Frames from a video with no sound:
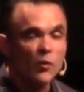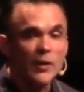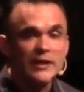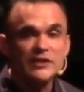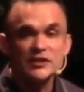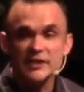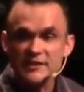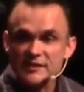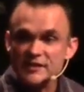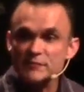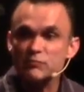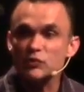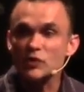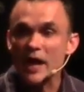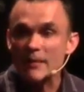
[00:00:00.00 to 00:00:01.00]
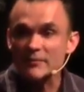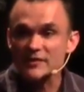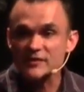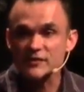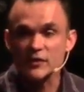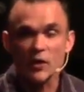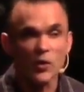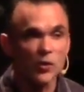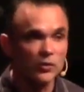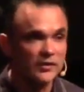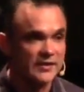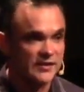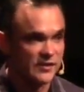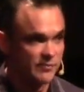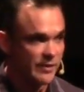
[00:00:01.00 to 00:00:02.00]
When Jesus promised the
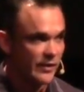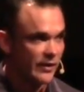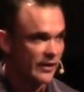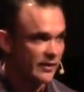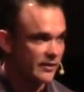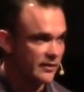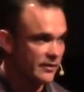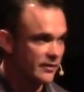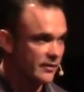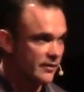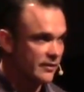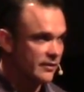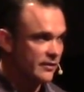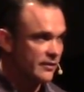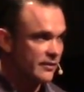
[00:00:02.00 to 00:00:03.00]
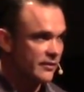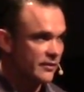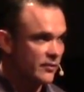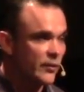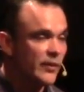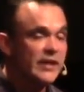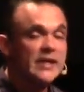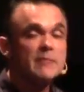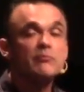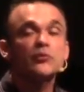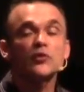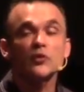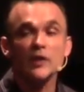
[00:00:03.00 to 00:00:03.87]
Holy Spirit, he